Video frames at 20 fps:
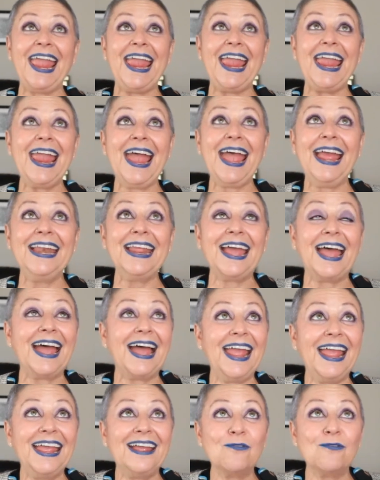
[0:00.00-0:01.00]
And
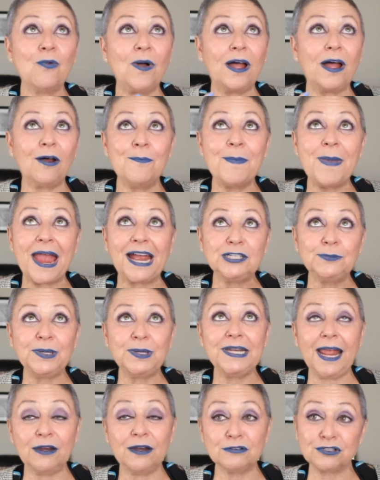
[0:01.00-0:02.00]
while mashed
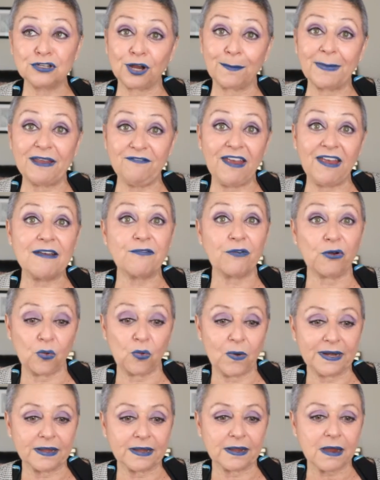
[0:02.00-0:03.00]
potatoes are my favorite
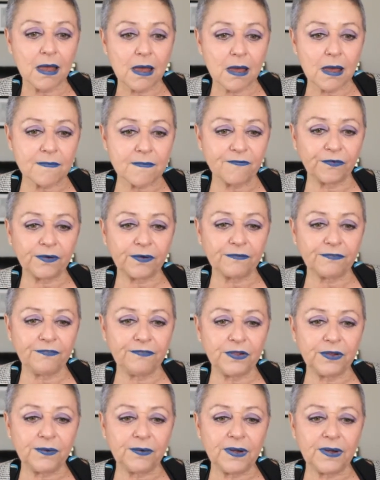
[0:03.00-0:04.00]
one comfort
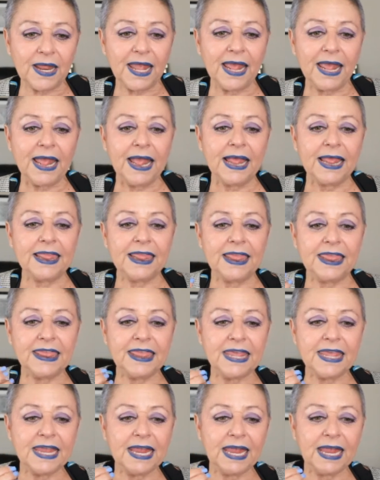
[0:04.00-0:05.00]
food,
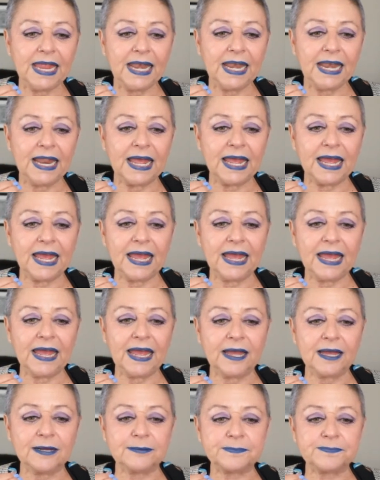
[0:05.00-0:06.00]
then
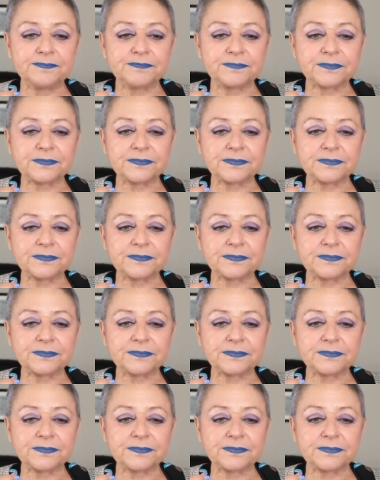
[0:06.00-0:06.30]
um,